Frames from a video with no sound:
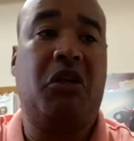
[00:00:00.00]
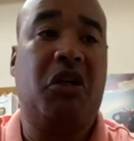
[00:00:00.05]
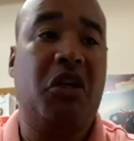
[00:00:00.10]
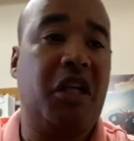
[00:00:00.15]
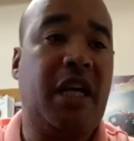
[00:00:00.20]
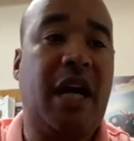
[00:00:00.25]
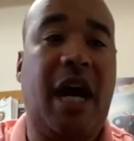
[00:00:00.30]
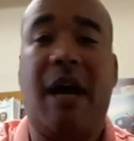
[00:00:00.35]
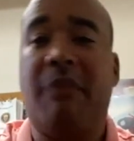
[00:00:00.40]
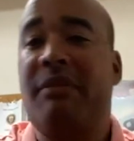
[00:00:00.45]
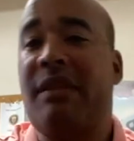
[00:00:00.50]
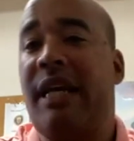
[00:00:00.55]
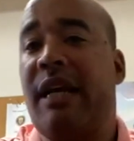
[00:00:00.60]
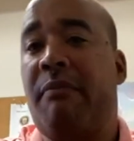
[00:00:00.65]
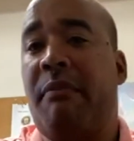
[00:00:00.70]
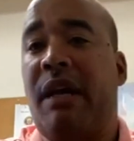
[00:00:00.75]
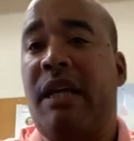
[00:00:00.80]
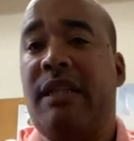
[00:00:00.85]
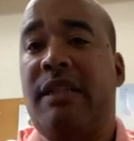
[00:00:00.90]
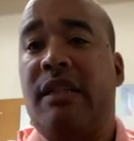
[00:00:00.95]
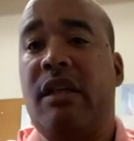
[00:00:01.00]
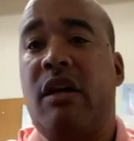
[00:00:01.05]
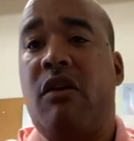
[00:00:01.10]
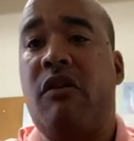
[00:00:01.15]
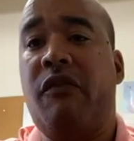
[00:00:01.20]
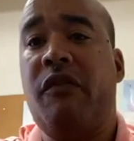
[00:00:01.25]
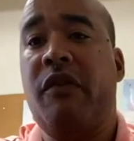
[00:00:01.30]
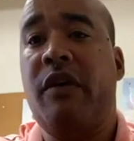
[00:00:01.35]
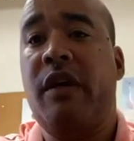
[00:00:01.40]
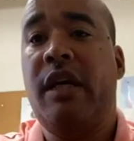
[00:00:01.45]
good cops like
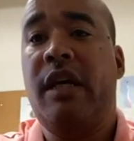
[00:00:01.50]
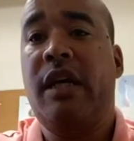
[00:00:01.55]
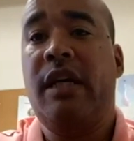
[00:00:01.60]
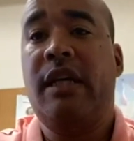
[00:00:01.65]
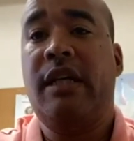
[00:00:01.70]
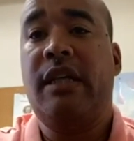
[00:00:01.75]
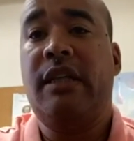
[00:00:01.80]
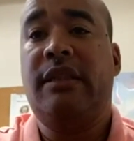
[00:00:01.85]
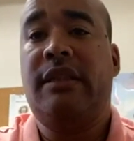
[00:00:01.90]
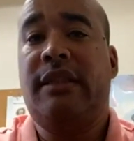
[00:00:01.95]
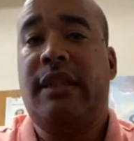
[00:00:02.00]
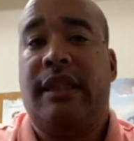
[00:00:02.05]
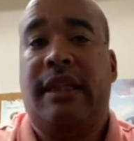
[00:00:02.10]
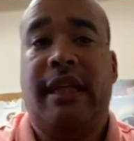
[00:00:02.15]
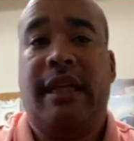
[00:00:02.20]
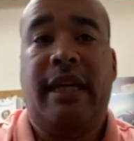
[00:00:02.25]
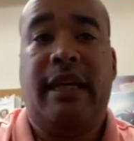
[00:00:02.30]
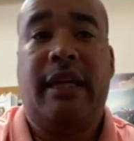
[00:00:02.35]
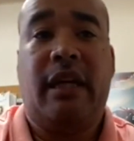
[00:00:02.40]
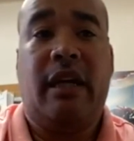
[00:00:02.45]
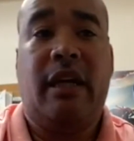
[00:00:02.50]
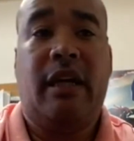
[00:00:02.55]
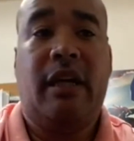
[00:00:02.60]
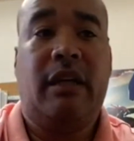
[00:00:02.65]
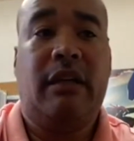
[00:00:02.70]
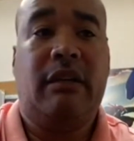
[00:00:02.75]
myself to get